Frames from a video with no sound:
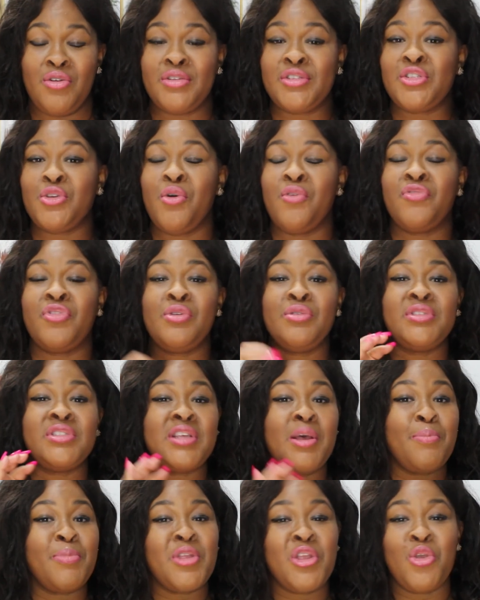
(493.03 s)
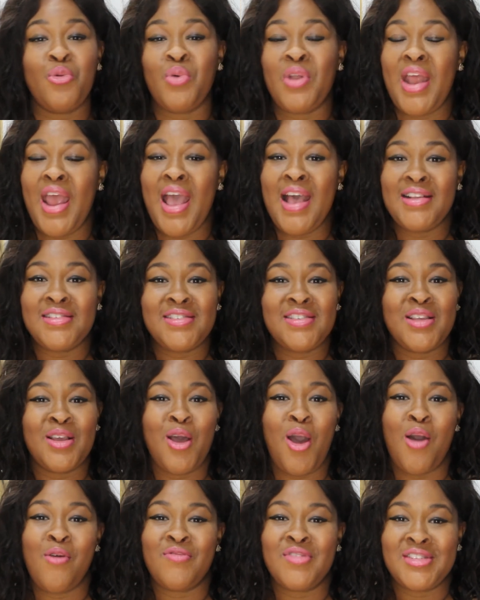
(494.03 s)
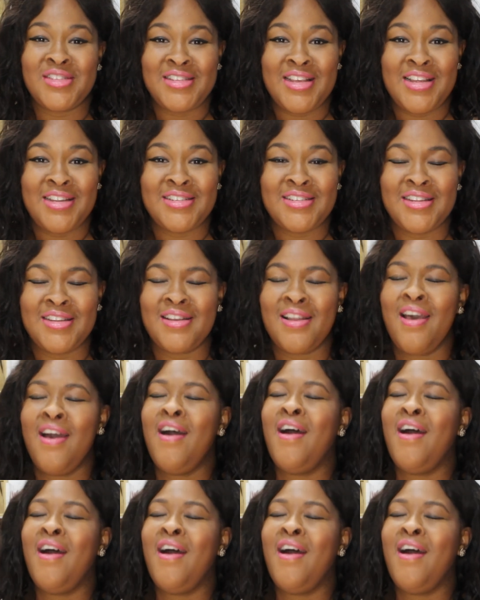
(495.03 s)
So if there's something you want to add to the conversation,